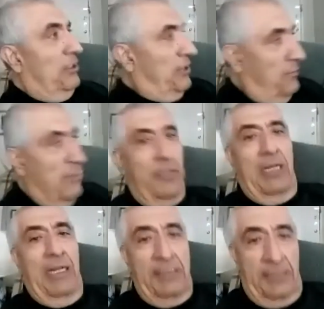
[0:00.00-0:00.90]
cheese is a
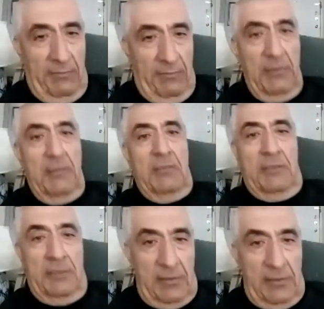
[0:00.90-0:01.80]
deli item.
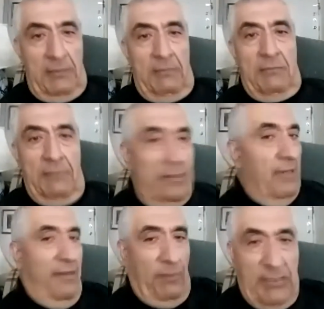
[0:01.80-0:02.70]
It's like
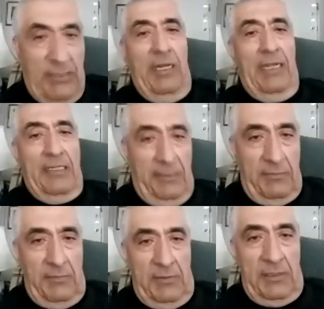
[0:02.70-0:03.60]
even it was deli item.
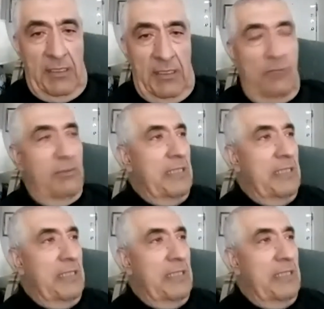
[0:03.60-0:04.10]
It was